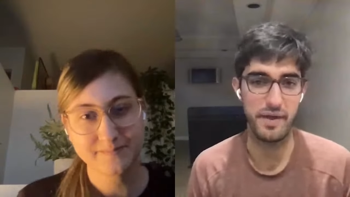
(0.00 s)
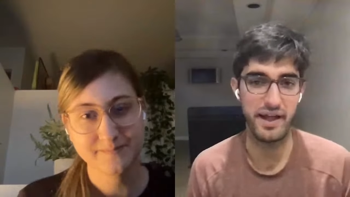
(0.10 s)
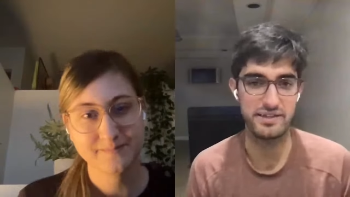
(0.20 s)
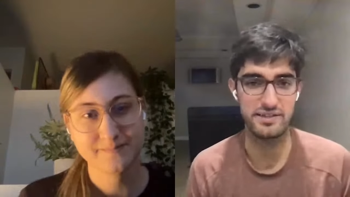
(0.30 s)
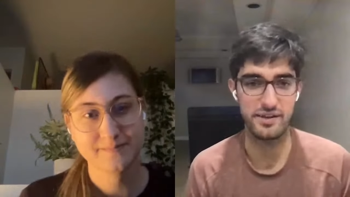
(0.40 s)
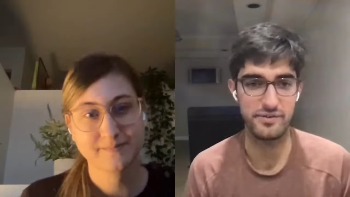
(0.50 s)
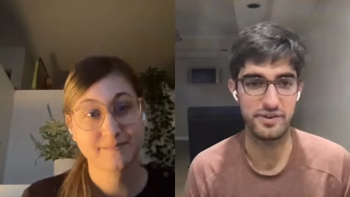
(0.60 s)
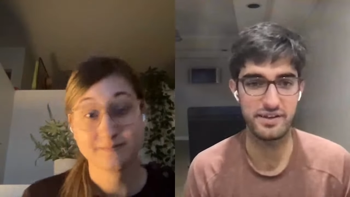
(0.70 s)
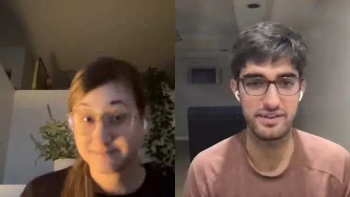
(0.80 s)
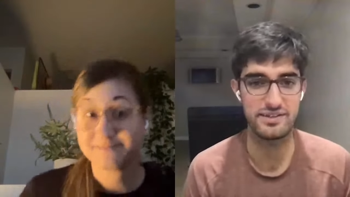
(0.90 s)
Speaker 1: a lot of bad
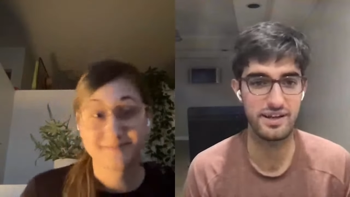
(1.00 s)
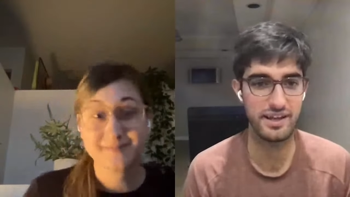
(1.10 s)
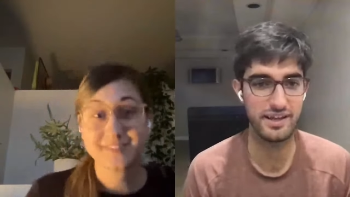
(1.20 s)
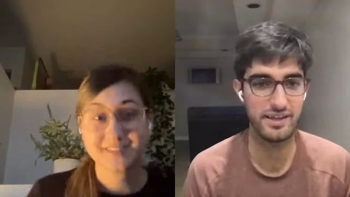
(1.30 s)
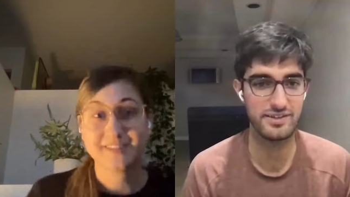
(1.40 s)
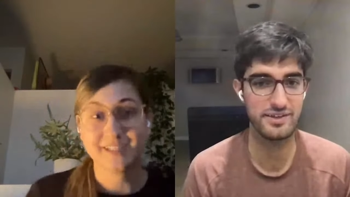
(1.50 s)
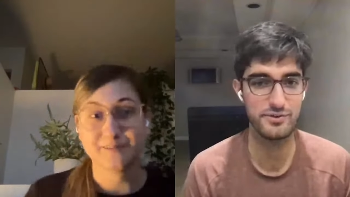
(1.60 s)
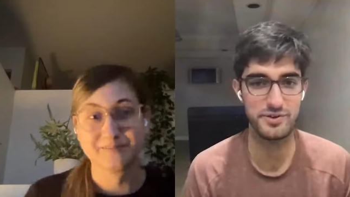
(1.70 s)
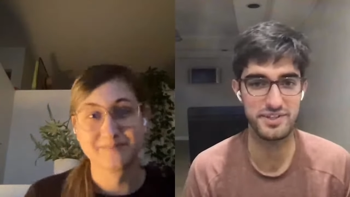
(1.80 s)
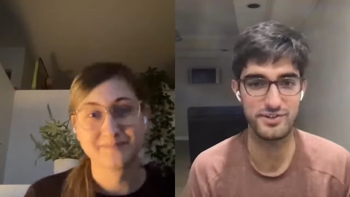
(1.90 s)
stuff, and it's not like
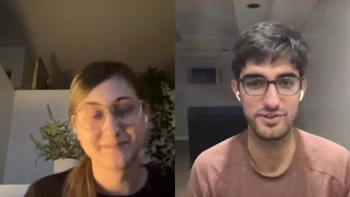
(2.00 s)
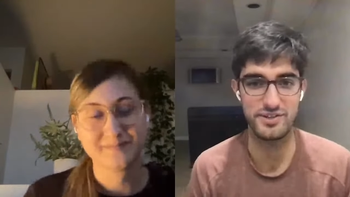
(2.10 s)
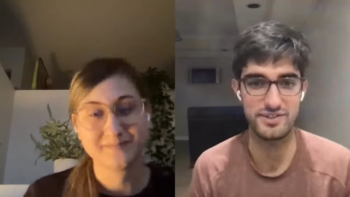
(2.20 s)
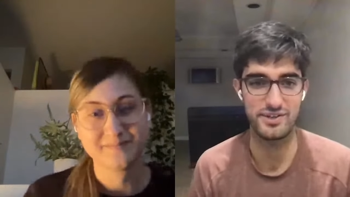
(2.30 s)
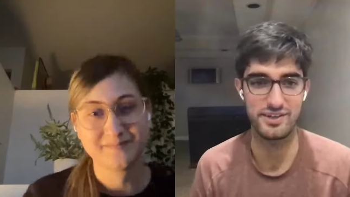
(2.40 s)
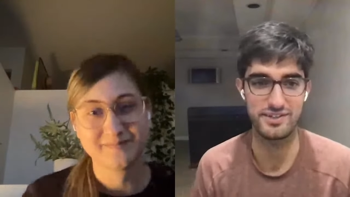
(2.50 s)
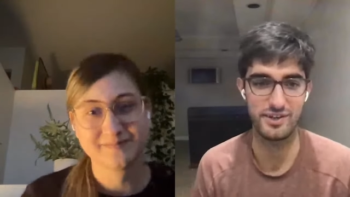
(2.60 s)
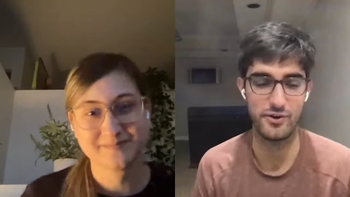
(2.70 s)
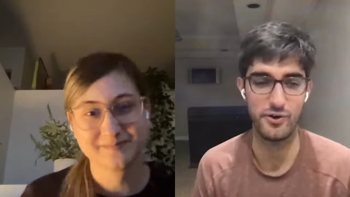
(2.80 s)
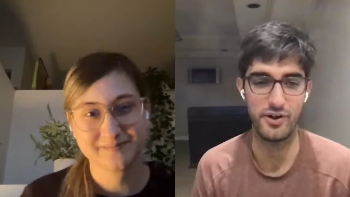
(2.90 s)
yeah. centralization is
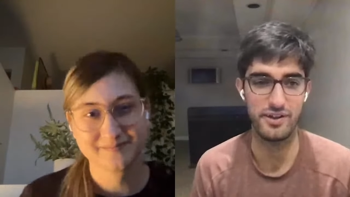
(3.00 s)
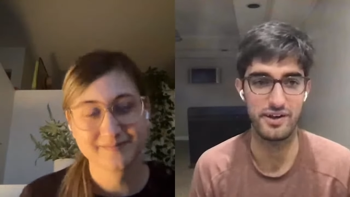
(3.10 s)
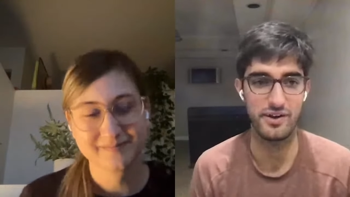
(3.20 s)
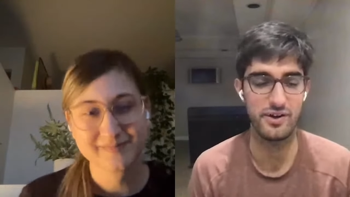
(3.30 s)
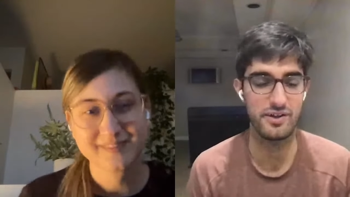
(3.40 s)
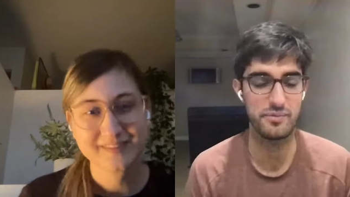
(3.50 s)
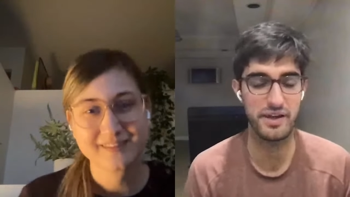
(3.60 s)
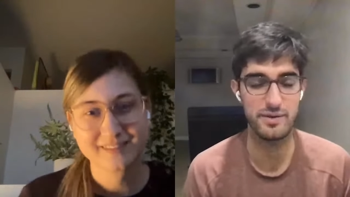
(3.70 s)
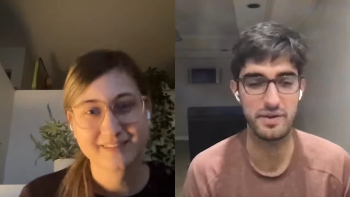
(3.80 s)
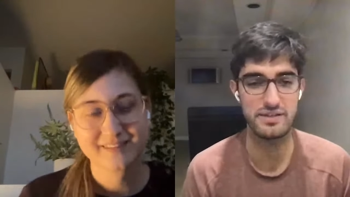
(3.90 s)
a is a cure all at
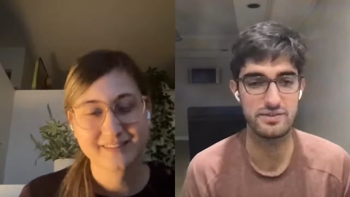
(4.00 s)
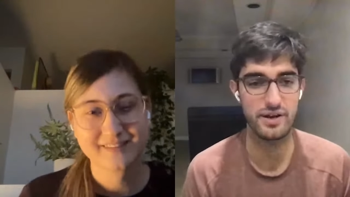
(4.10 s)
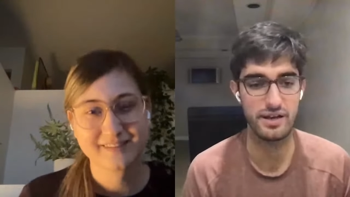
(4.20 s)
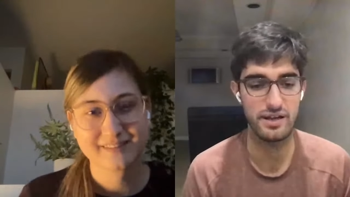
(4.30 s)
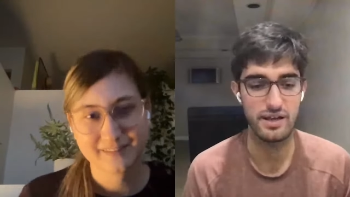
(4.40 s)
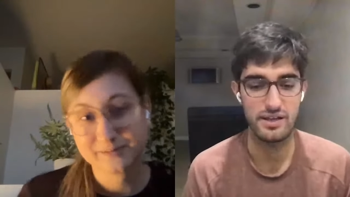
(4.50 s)
all by any means,